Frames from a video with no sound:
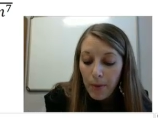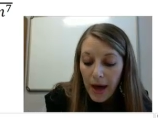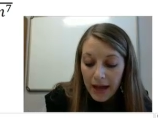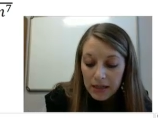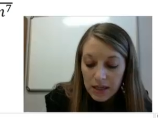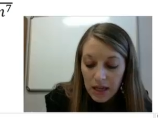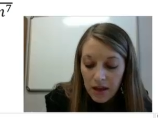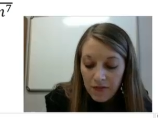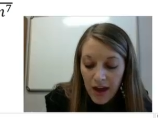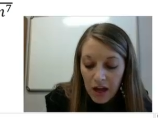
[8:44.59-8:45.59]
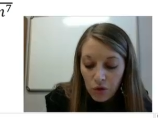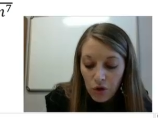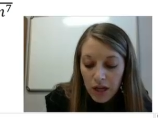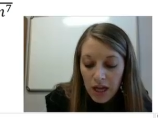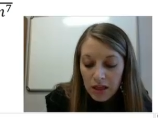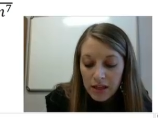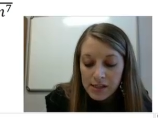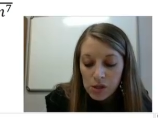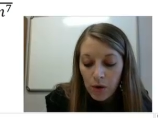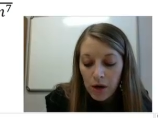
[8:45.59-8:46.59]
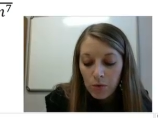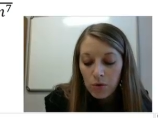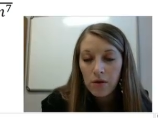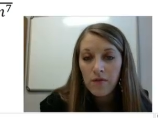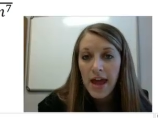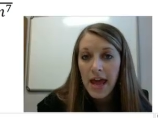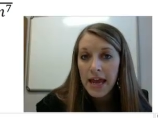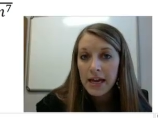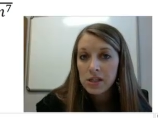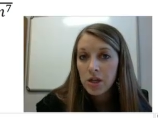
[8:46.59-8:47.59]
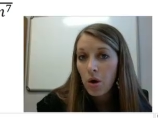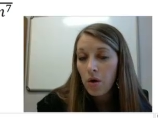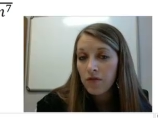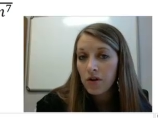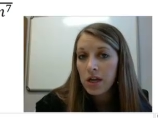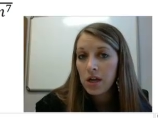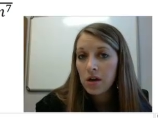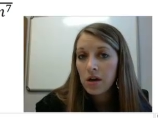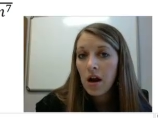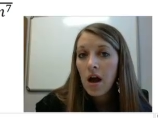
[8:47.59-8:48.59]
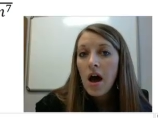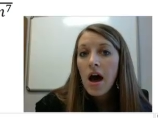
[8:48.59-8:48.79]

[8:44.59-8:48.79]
but if I look at the square root of 8 over here,